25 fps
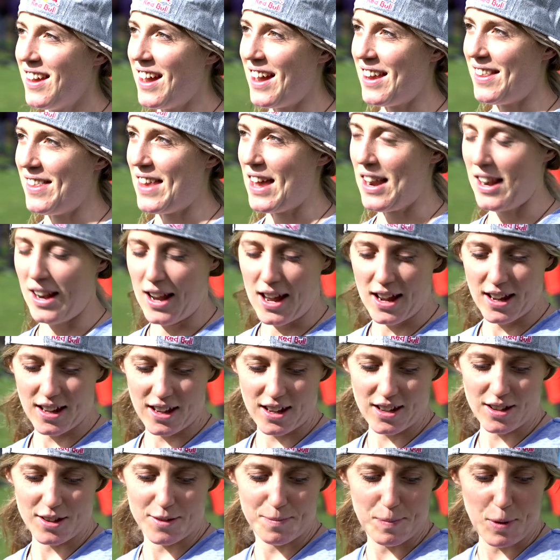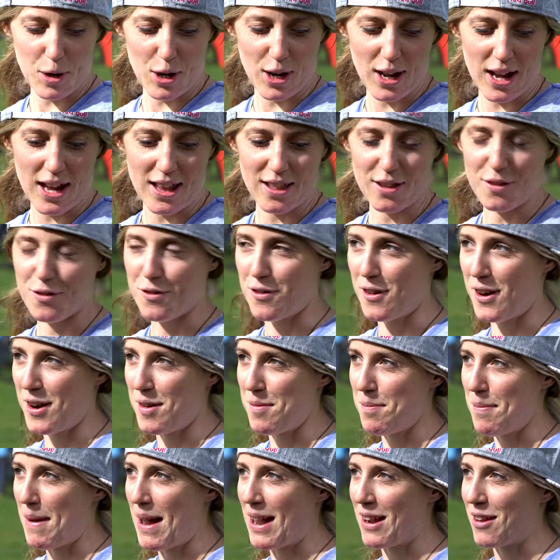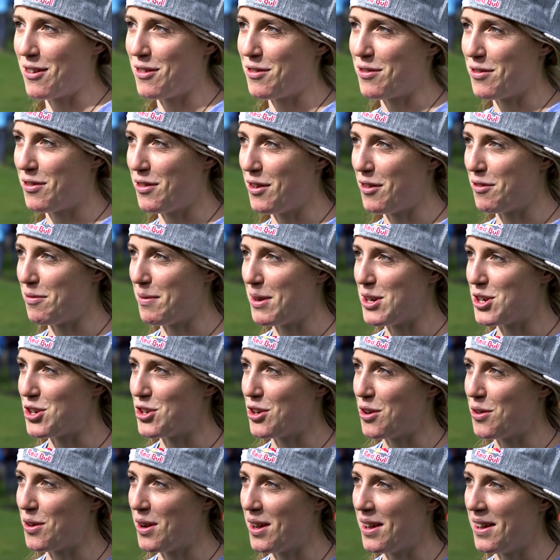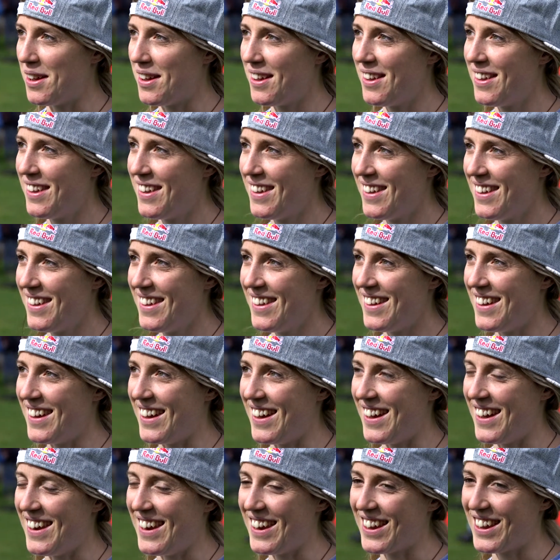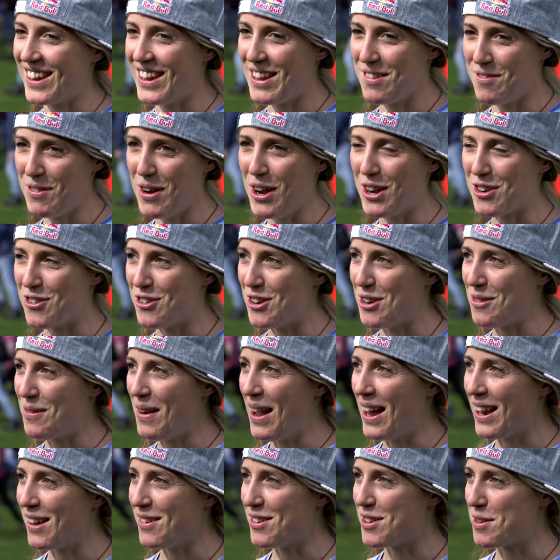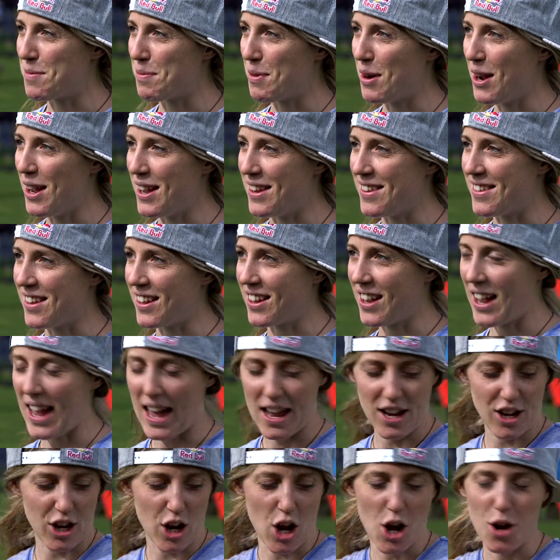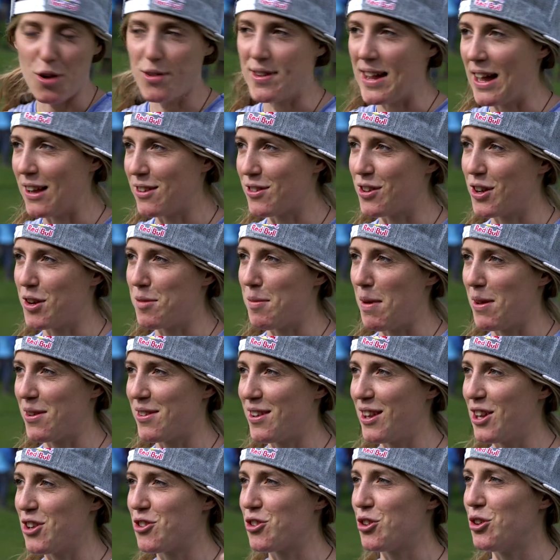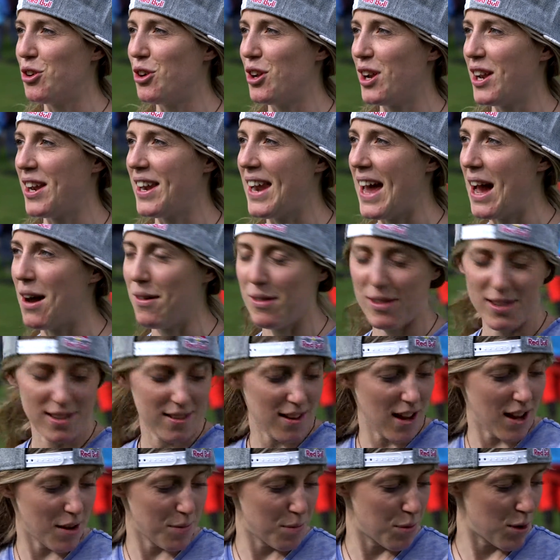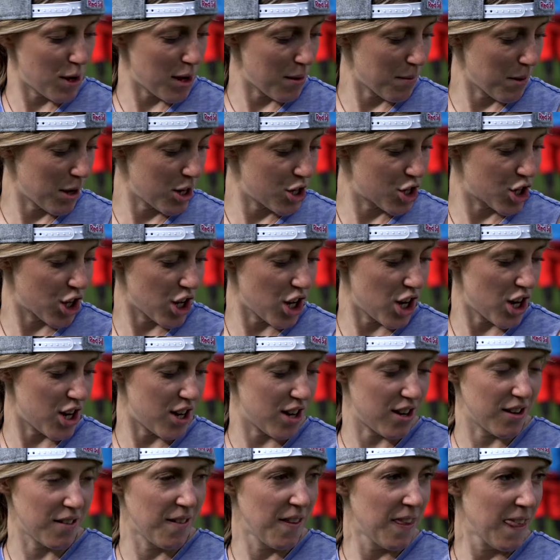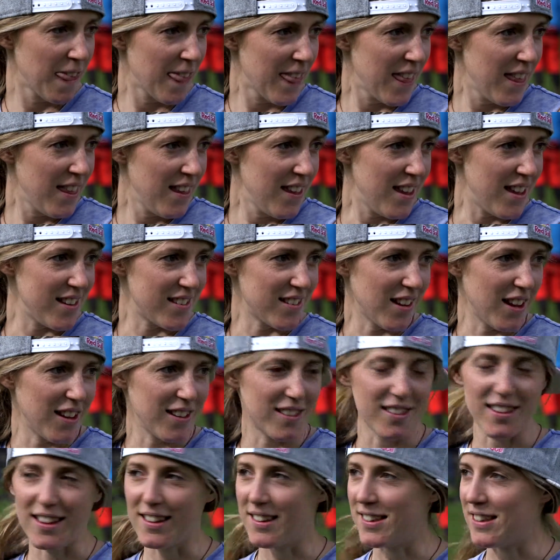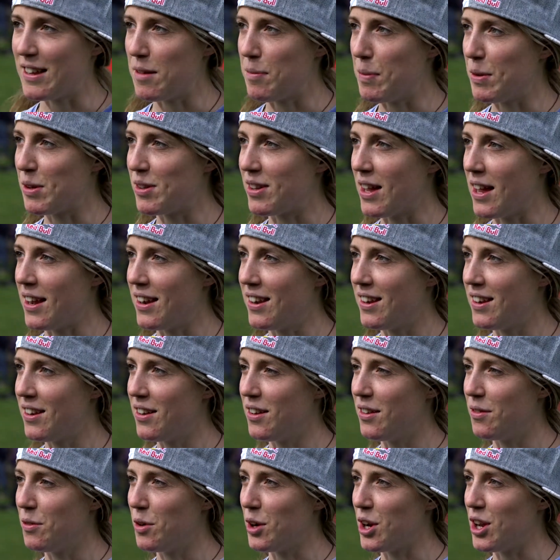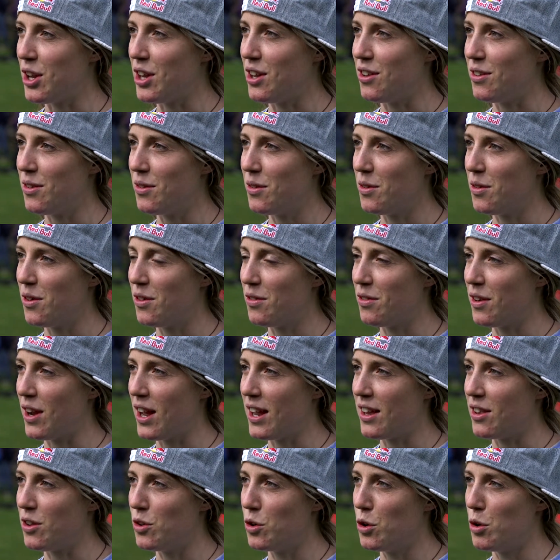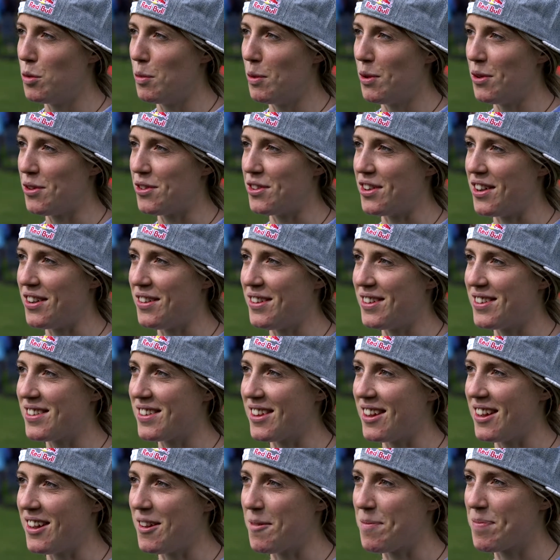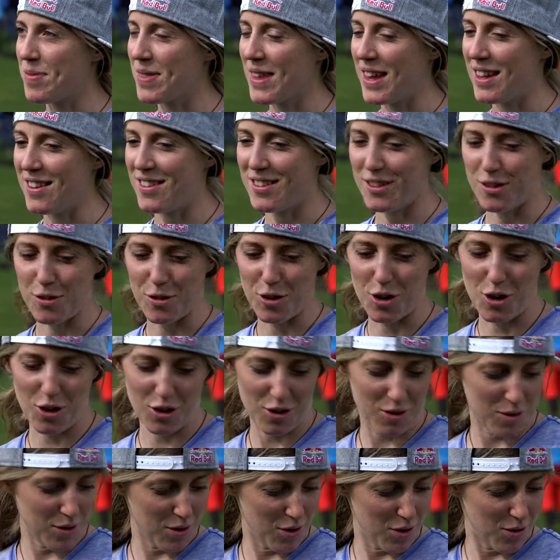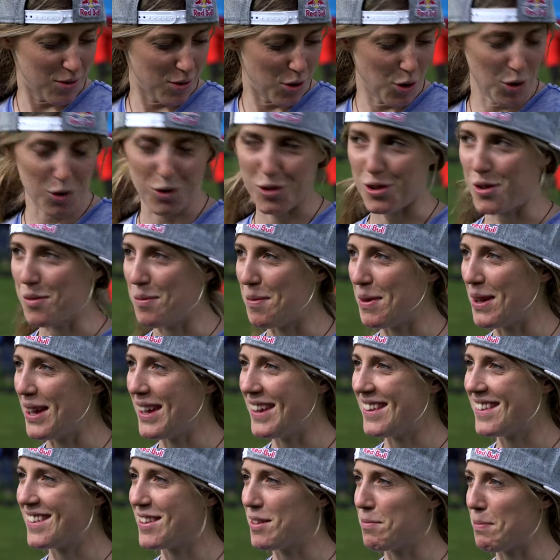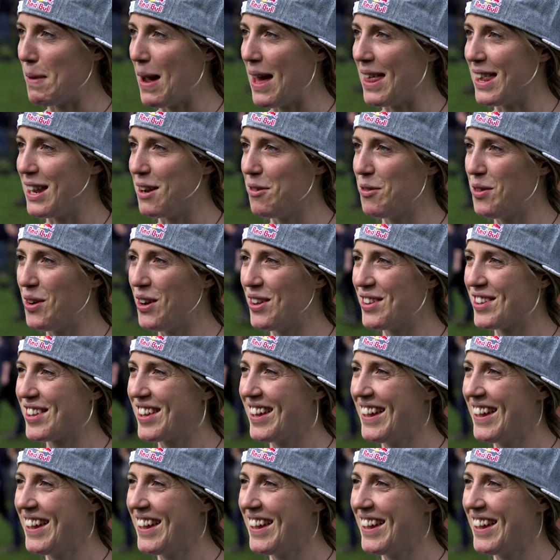and then like put it in the front and back of my shoulder. And it worked really well. I was surprised. Like I had no deltoid muscle at all, and now it's like pretty much good, and it's like 60% of like normal. So it's still not awesome, but it's better than it was.